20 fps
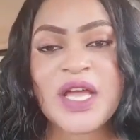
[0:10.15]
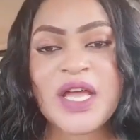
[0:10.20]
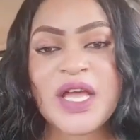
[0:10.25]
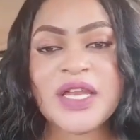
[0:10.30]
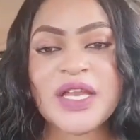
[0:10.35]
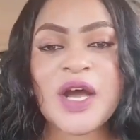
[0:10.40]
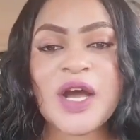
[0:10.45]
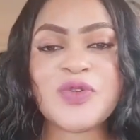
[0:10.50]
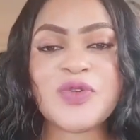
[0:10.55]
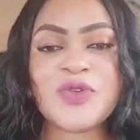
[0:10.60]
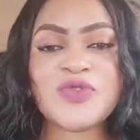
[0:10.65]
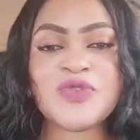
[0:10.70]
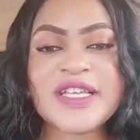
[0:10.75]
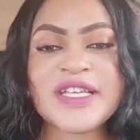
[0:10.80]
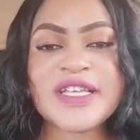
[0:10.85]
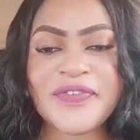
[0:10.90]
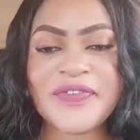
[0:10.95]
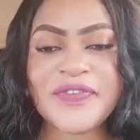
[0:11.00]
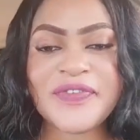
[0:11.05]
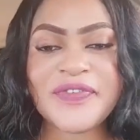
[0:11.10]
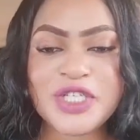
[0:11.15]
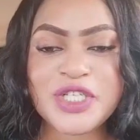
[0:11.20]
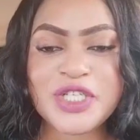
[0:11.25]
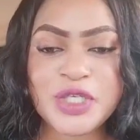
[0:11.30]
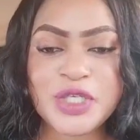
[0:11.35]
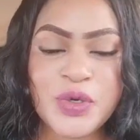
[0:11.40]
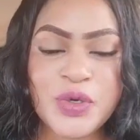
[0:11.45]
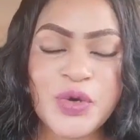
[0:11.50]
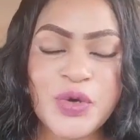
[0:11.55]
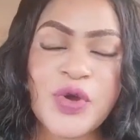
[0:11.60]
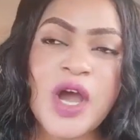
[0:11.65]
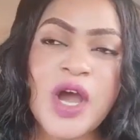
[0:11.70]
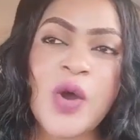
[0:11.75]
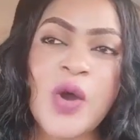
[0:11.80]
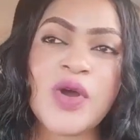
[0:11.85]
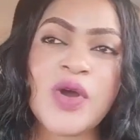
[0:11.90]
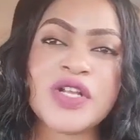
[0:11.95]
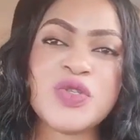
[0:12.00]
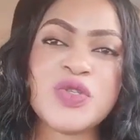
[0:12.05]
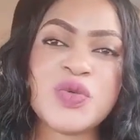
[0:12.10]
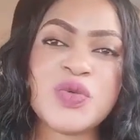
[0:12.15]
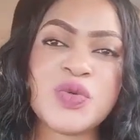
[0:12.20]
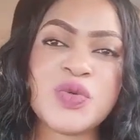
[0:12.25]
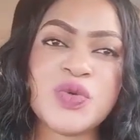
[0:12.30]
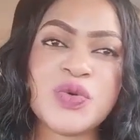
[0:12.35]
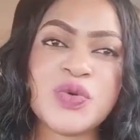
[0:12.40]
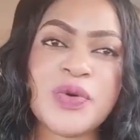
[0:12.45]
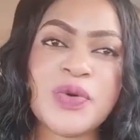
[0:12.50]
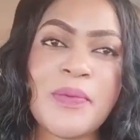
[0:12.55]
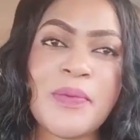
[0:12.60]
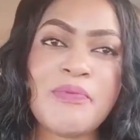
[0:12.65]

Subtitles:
Now today's video, I want to